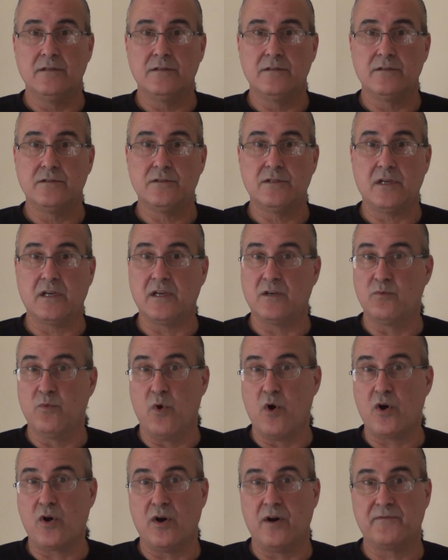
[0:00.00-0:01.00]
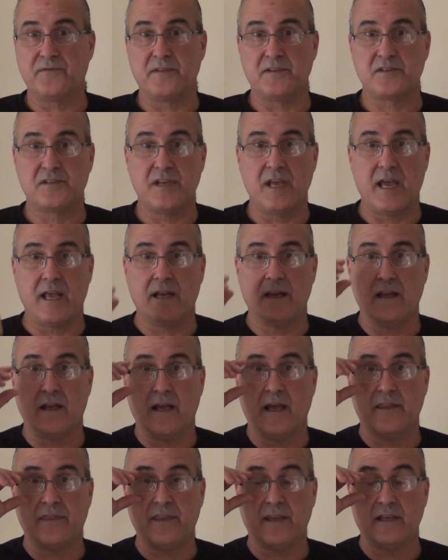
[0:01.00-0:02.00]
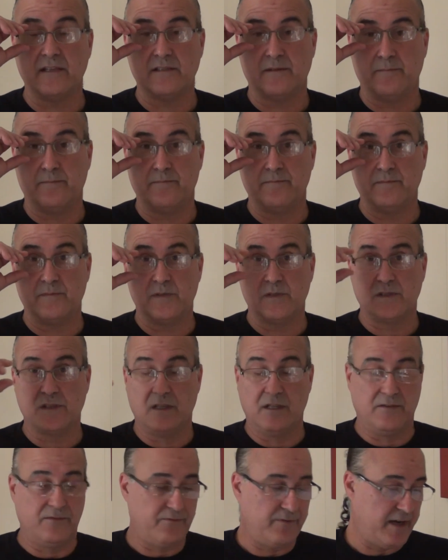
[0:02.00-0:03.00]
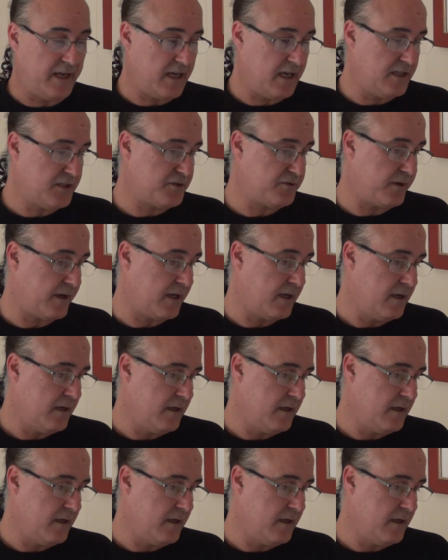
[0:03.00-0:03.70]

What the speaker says: she could walk off the set. I think is still a free country.